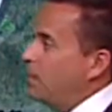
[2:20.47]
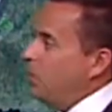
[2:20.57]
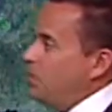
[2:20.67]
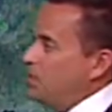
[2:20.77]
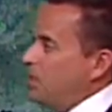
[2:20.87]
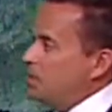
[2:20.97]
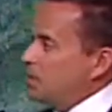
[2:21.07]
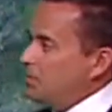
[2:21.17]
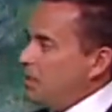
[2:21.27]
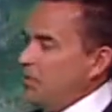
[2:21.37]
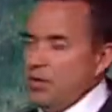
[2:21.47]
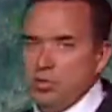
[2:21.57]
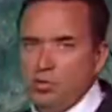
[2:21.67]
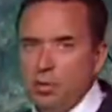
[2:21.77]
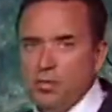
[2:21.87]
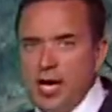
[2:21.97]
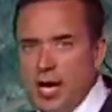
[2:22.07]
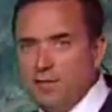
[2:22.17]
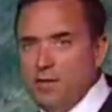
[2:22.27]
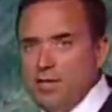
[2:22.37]
Once again, some of the thunderstorms
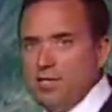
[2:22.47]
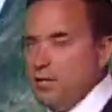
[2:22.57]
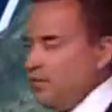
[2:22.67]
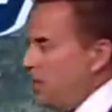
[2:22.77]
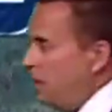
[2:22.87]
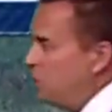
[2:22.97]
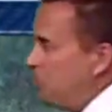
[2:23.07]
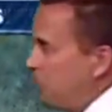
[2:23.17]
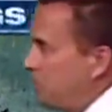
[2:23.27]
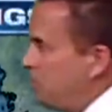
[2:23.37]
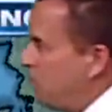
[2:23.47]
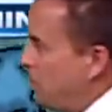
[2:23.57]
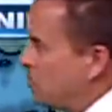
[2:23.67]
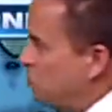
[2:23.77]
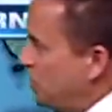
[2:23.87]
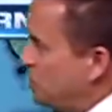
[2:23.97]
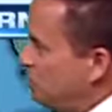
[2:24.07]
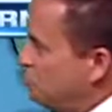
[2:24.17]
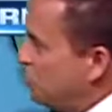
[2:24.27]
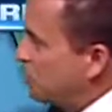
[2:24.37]
have been severe, especially across west
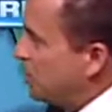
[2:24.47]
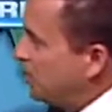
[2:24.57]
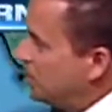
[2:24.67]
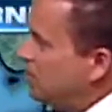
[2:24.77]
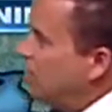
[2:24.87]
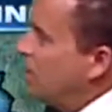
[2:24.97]
central Wisconsin,